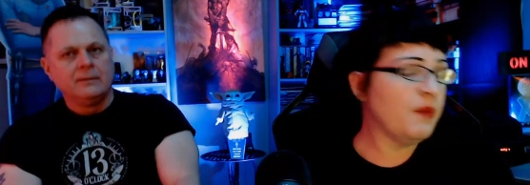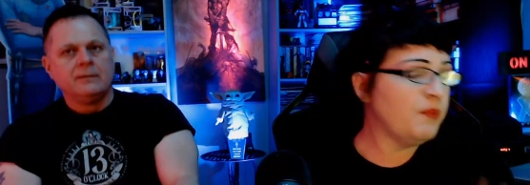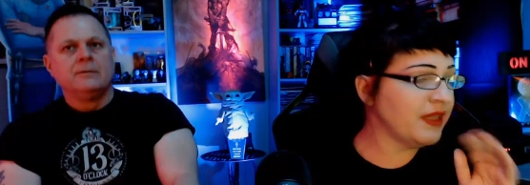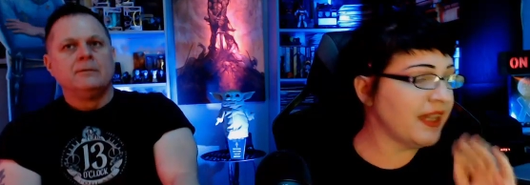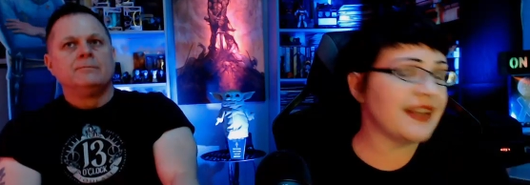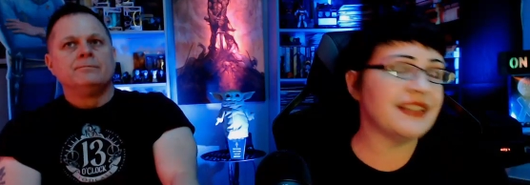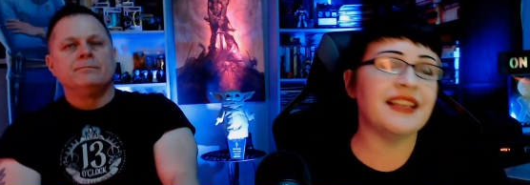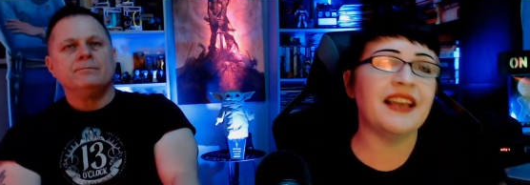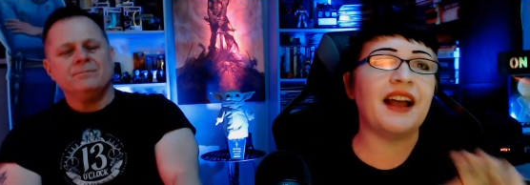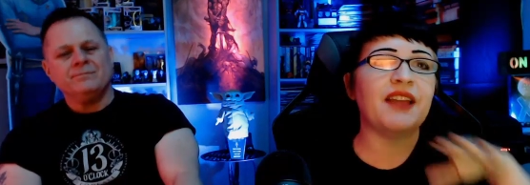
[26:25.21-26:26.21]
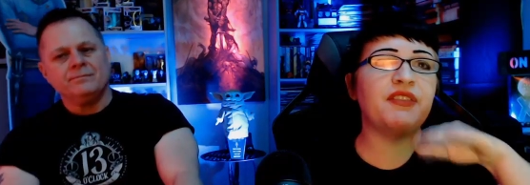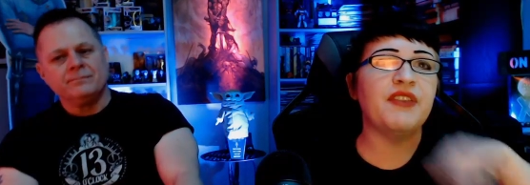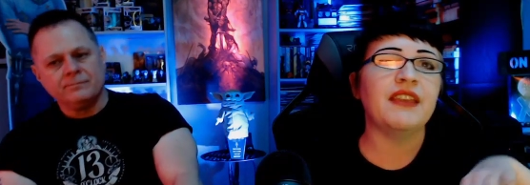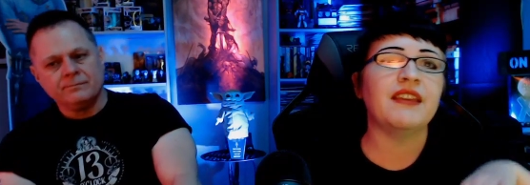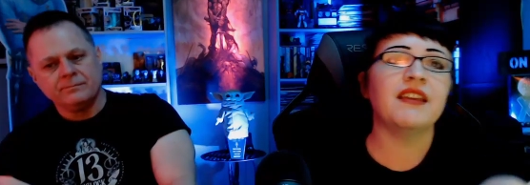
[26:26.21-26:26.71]
Speaker 1: But like I said, I
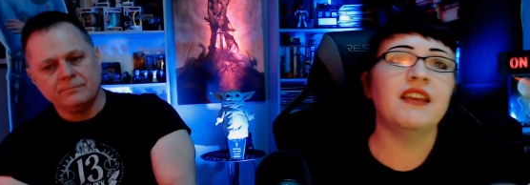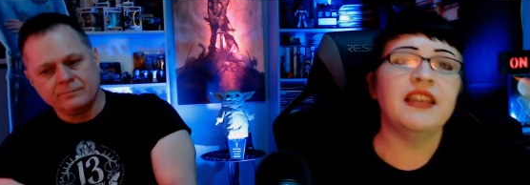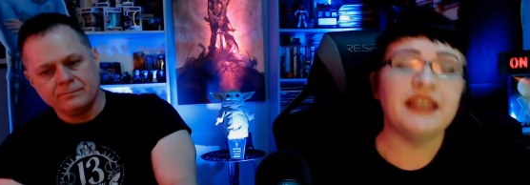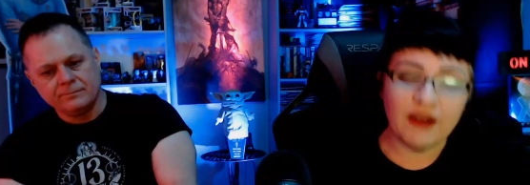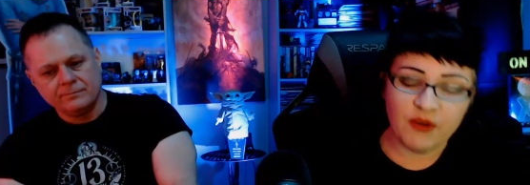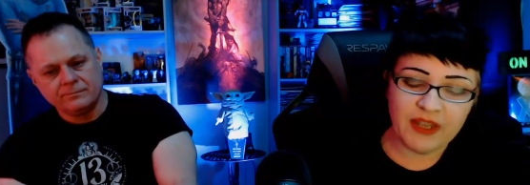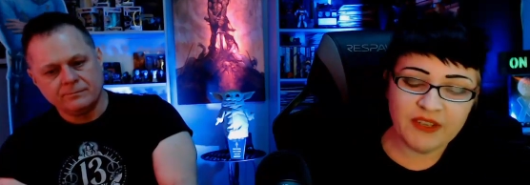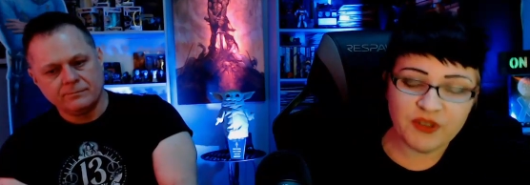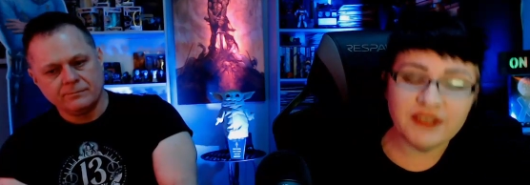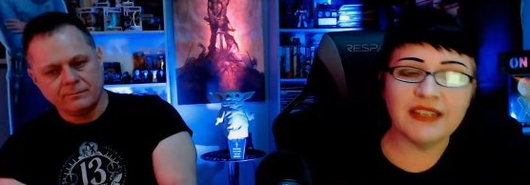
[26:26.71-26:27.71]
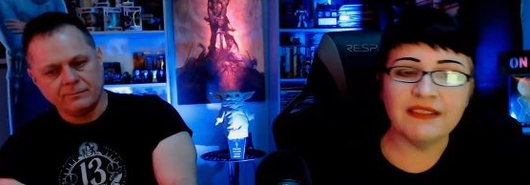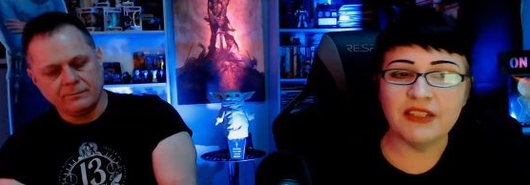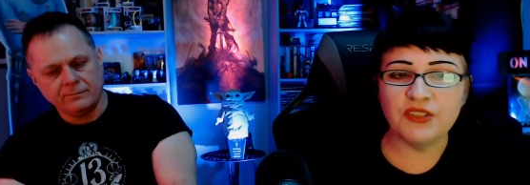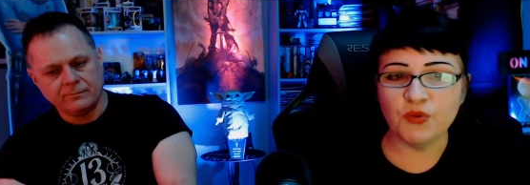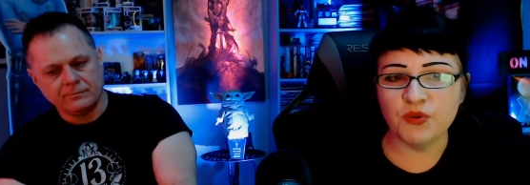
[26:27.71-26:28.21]
think now interestingly,
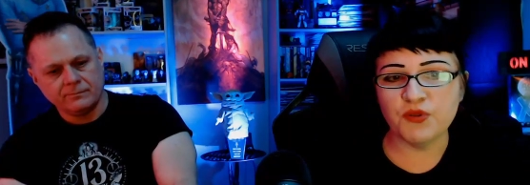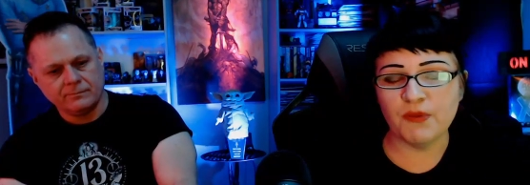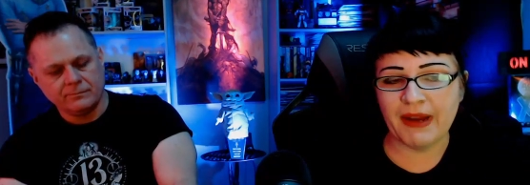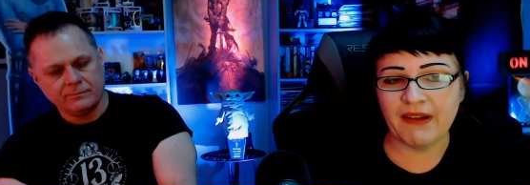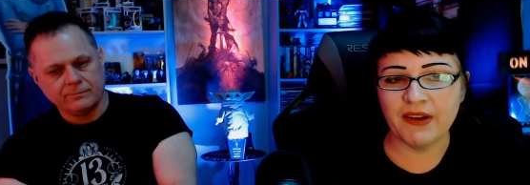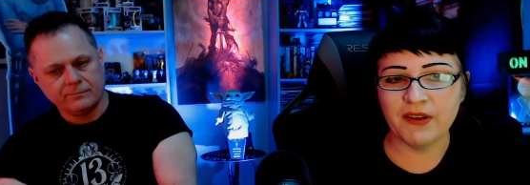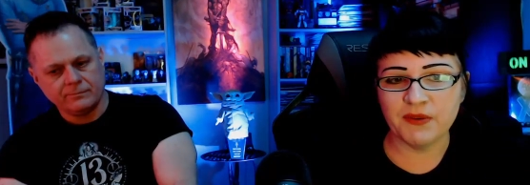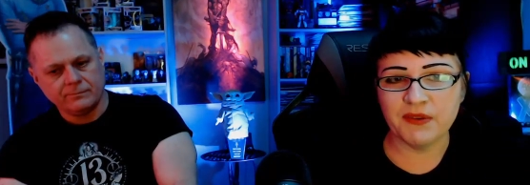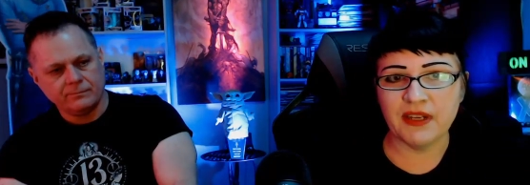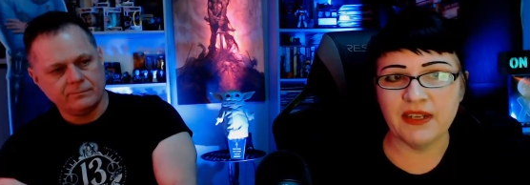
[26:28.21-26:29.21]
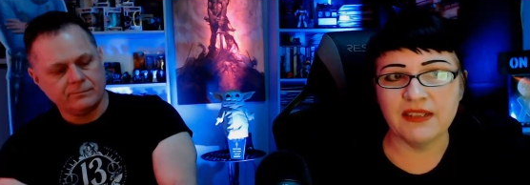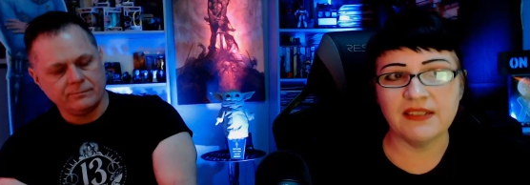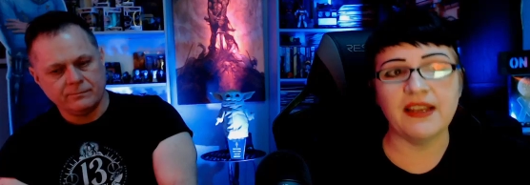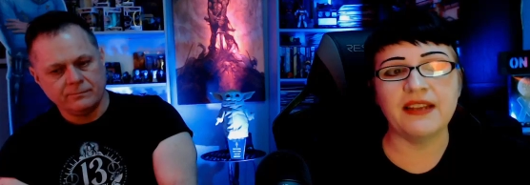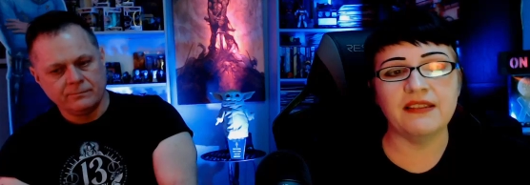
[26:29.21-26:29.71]
George Romero uh,
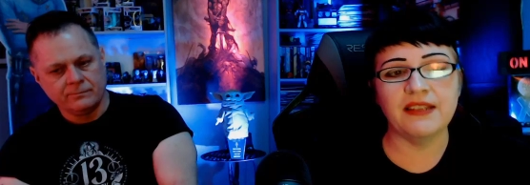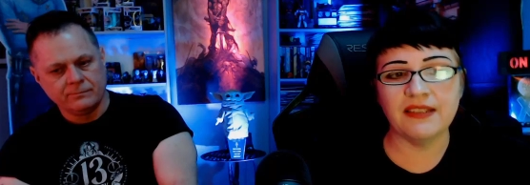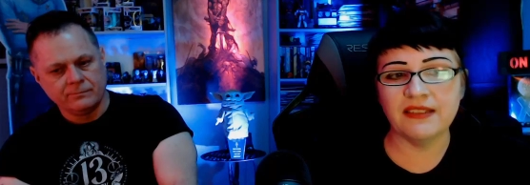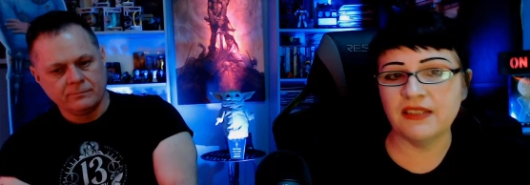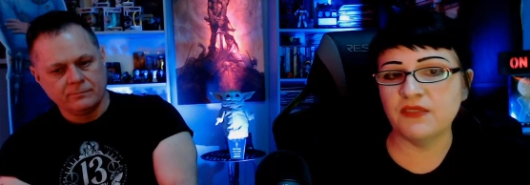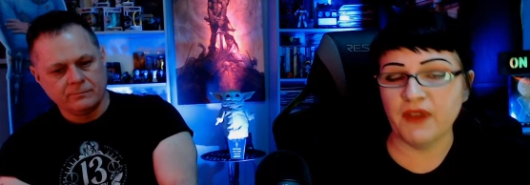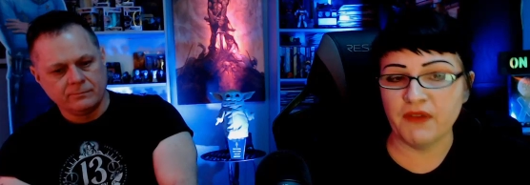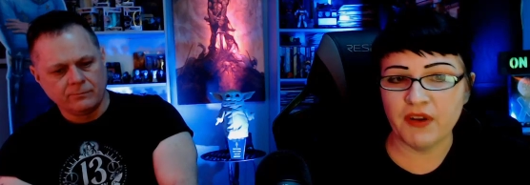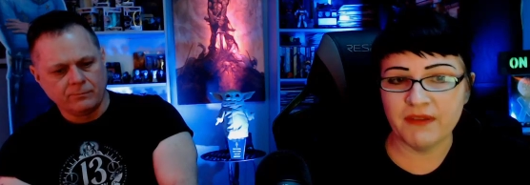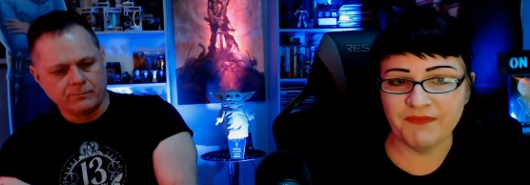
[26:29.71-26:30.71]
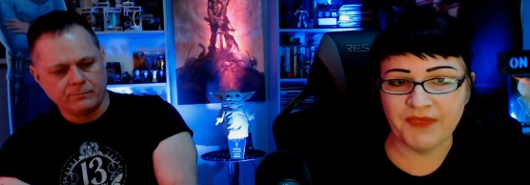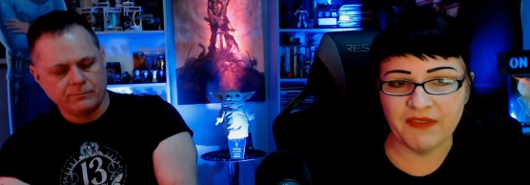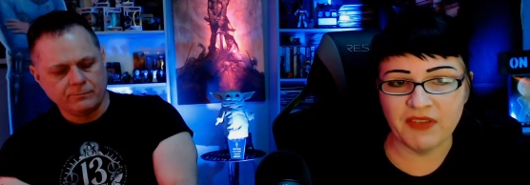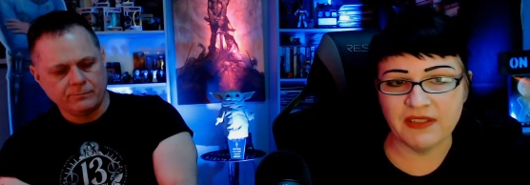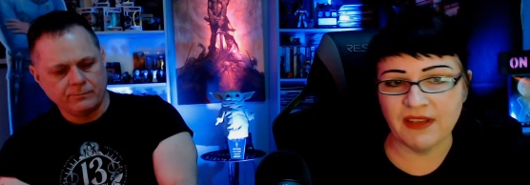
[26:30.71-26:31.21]
cited this as his favorite of
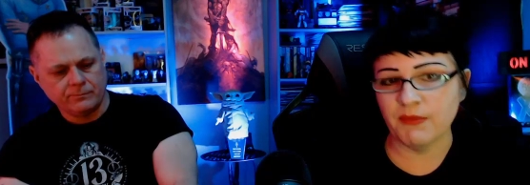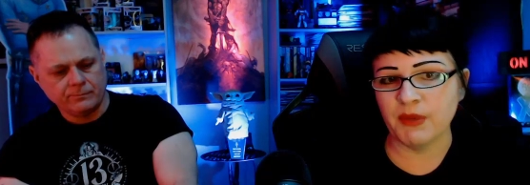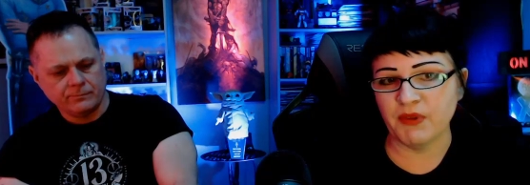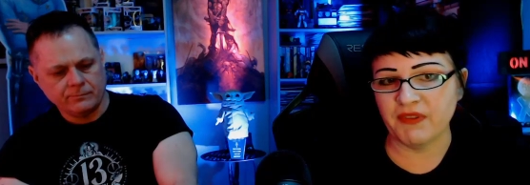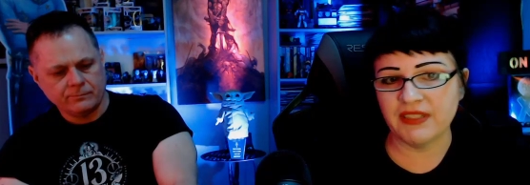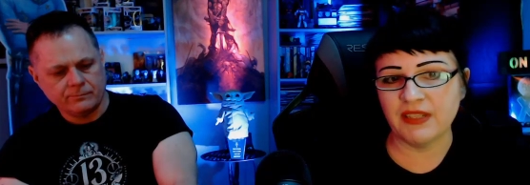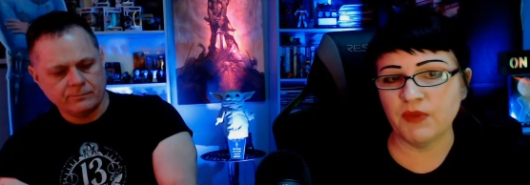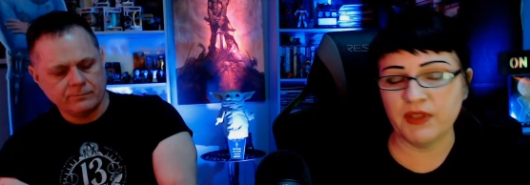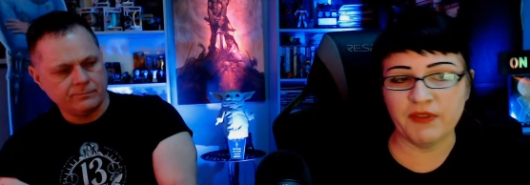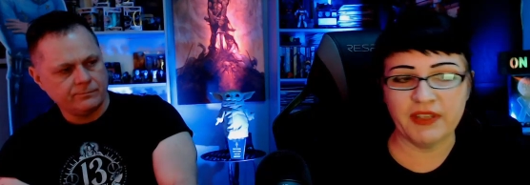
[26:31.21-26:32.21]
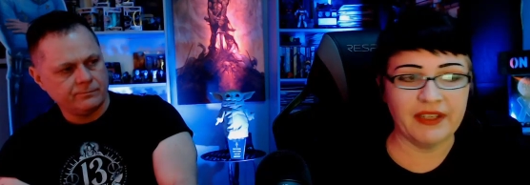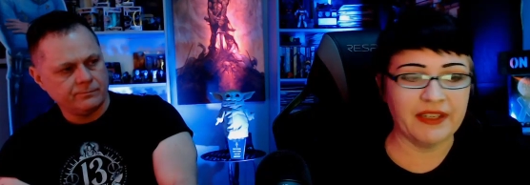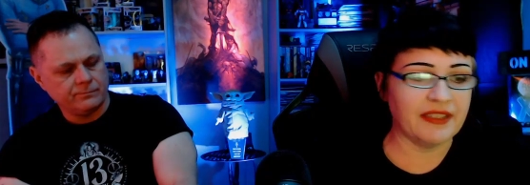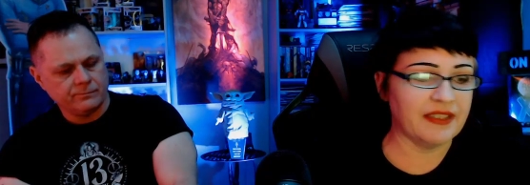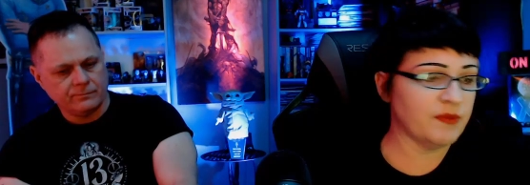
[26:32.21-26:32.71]
his zombie movies. He really, really
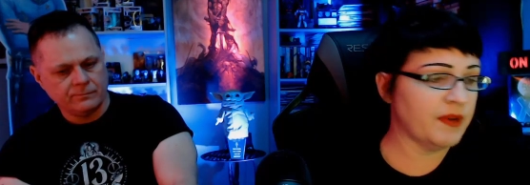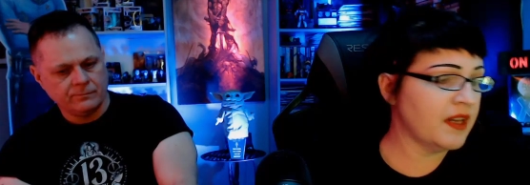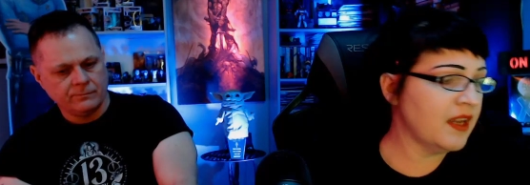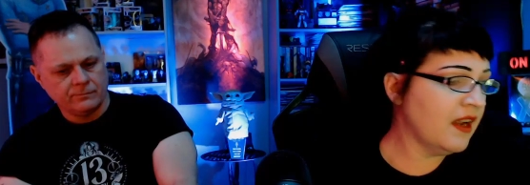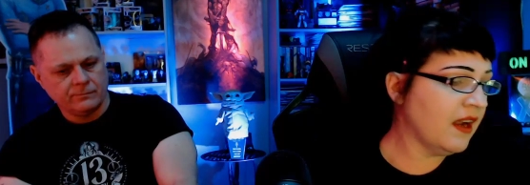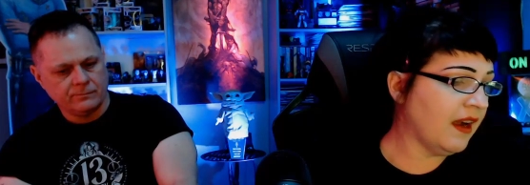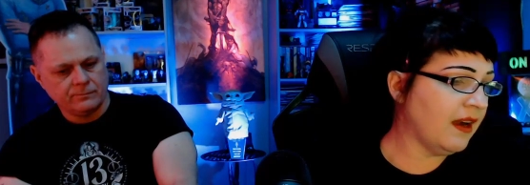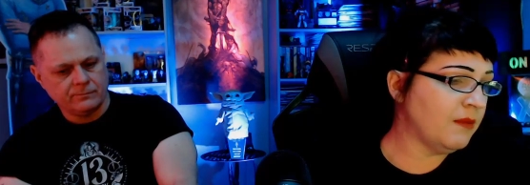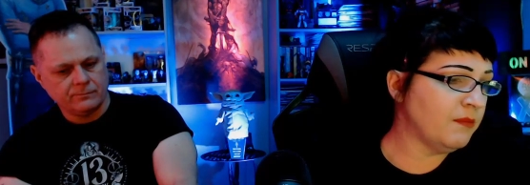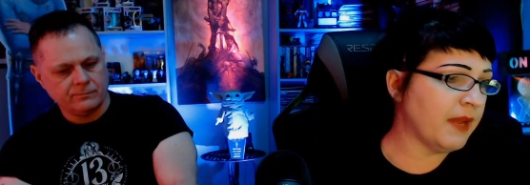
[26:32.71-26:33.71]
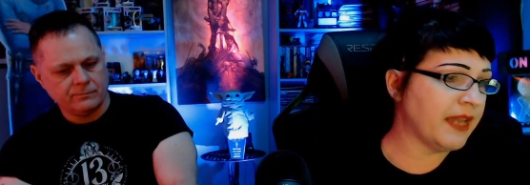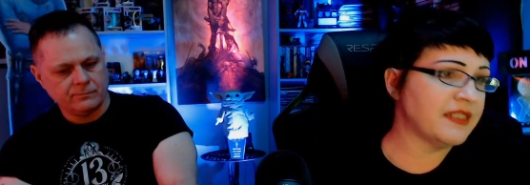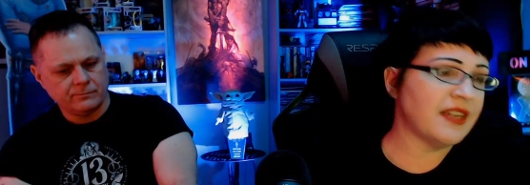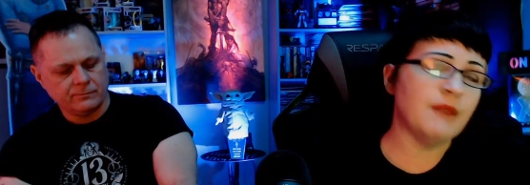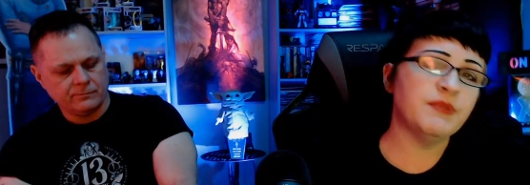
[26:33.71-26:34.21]
liked this one. Um, and Tom